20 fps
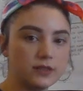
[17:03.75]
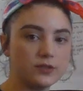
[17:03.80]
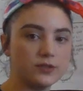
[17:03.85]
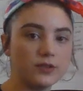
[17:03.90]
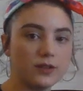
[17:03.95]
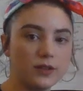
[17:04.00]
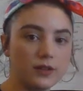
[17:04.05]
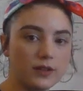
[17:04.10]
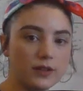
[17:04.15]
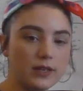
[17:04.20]

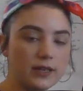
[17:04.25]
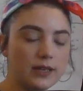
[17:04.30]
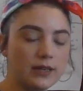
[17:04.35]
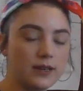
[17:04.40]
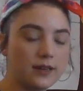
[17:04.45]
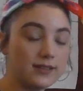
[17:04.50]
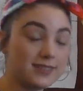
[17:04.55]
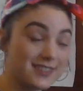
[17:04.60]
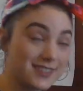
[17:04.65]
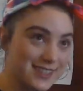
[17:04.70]
until
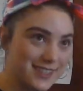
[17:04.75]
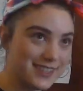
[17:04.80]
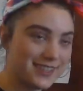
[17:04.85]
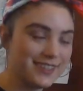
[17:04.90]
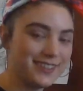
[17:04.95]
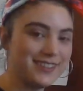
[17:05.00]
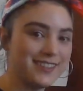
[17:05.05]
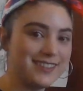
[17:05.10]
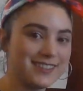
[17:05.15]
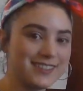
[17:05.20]

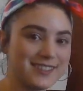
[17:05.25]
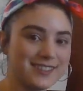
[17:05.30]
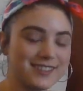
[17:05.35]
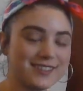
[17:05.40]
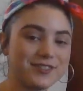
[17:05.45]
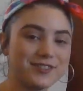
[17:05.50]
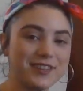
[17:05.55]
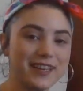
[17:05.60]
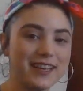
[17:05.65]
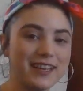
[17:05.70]
it's a
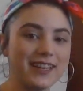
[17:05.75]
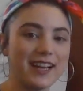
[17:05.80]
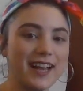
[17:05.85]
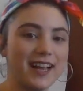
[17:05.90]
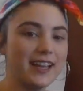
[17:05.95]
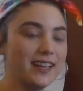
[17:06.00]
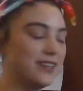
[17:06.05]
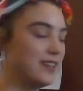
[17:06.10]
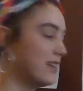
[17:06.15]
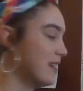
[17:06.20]
straight
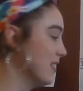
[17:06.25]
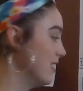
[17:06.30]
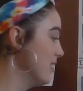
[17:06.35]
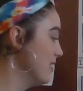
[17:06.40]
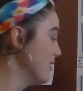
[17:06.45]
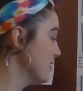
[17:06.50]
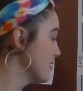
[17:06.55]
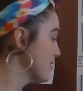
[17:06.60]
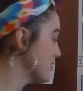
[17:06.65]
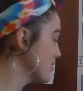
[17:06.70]

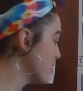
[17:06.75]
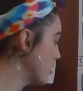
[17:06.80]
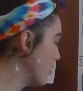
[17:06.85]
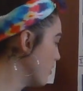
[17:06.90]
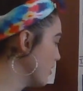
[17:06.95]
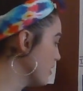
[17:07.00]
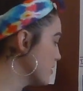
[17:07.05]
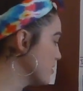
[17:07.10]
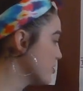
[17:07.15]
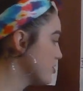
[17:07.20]
line.
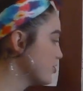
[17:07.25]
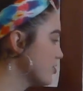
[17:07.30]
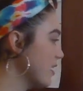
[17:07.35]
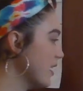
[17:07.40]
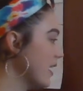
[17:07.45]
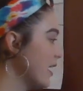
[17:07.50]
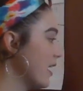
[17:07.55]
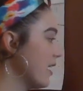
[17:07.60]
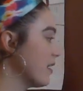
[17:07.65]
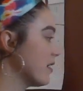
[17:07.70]
So a
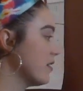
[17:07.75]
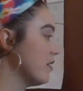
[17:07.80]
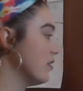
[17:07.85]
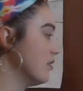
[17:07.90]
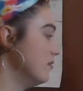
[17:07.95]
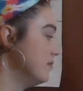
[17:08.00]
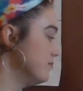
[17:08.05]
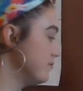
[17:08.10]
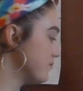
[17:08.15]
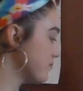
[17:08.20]
straight
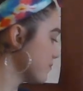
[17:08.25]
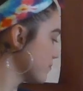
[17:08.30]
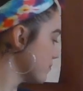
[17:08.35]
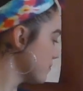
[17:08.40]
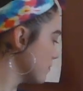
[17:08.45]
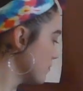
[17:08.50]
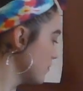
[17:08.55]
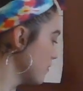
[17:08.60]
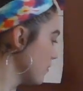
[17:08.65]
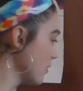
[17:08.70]
angle
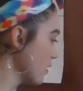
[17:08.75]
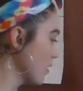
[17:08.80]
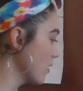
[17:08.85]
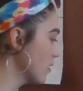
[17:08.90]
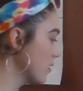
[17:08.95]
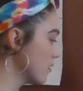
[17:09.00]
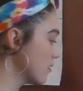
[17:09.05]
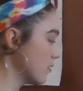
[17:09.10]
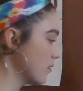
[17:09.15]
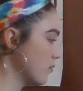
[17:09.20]

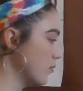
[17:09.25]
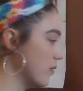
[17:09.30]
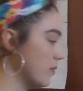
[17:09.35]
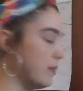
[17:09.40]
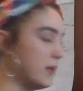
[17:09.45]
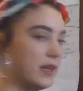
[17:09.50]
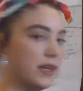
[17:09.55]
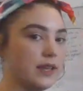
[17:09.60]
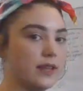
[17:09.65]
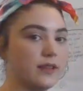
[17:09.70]

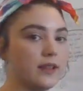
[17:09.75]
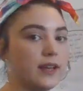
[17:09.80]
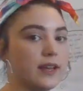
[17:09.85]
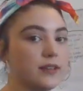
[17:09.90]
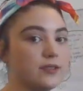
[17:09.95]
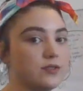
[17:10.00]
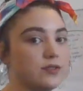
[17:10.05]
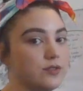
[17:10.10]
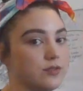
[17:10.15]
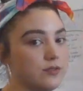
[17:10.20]
would be
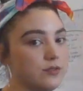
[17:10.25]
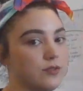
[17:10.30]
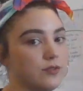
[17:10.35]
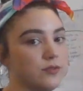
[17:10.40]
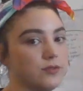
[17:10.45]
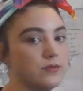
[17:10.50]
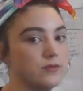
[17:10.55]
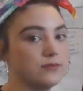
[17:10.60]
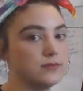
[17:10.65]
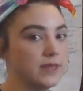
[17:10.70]
like
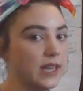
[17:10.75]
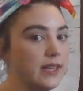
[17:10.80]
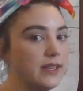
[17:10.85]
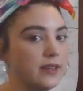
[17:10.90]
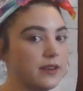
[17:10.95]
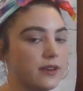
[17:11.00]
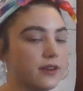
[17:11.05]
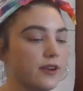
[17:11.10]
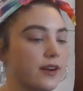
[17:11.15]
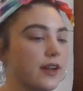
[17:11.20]
two
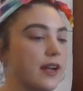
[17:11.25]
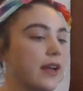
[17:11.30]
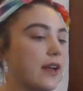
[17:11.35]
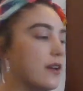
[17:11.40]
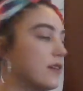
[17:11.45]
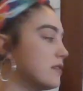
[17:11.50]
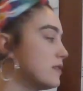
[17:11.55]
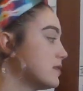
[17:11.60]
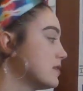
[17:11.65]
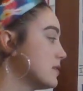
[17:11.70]
90-degree
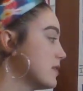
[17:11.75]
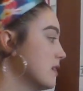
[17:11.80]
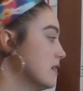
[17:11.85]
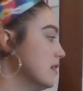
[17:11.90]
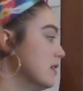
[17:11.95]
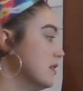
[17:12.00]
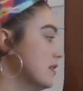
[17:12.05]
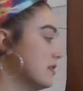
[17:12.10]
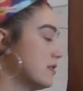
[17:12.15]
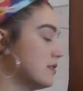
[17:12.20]
angles.
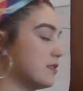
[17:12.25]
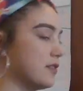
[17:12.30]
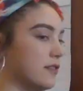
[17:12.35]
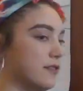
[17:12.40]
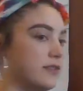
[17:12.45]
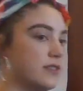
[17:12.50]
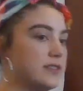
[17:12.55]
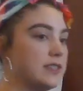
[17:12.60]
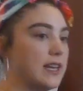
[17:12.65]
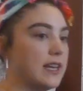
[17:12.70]
So
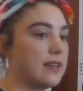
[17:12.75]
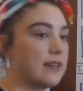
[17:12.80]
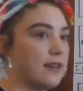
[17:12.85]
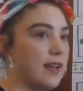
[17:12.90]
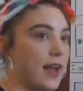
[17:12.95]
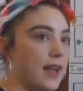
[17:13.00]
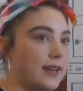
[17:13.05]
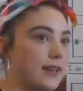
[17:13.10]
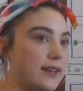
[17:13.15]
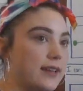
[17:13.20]
if you take
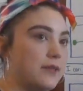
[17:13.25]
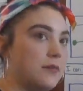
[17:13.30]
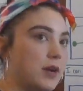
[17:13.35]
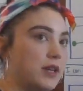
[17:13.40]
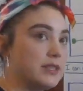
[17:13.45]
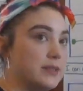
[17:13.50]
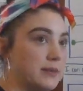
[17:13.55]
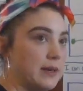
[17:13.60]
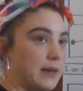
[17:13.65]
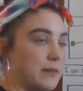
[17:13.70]
90 and
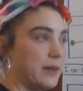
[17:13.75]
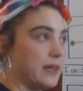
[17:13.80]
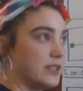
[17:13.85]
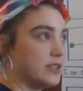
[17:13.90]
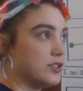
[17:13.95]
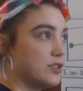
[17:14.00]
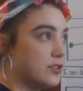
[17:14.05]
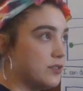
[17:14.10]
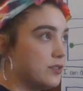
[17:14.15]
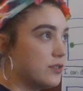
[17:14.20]
multiply by
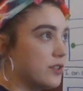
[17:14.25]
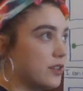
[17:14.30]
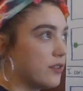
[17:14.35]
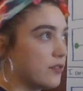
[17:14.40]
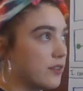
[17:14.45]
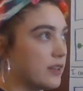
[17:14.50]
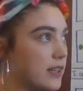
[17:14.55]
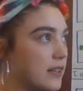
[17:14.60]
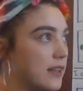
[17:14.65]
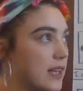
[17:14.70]
2,
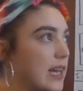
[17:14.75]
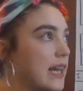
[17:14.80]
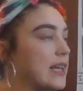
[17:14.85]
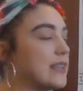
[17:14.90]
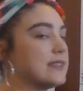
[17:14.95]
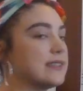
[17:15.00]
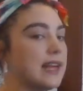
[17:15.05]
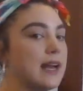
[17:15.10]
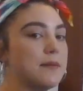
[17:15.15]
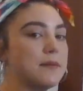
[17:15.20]
you'll
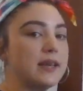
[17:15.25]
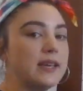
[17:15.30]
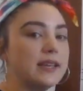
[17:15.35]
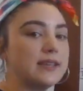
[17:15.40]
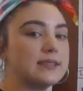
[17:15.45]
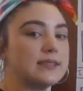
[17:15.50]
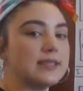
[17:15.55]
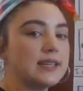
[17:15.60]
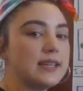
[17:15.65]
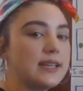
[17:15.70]
realize that
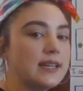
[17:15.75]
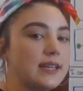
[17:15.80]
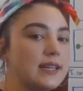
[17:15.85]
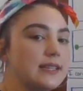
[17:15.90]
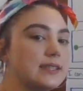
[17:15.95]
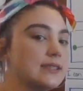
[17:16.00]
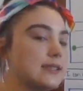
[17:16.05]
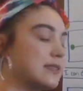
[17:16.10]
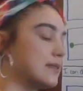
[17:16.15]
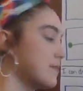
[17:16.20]
means it
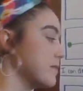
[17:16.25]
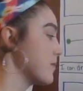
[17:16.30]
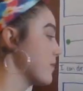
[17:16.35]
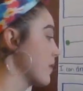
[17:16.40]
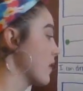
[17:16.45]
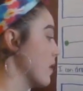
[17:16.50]
is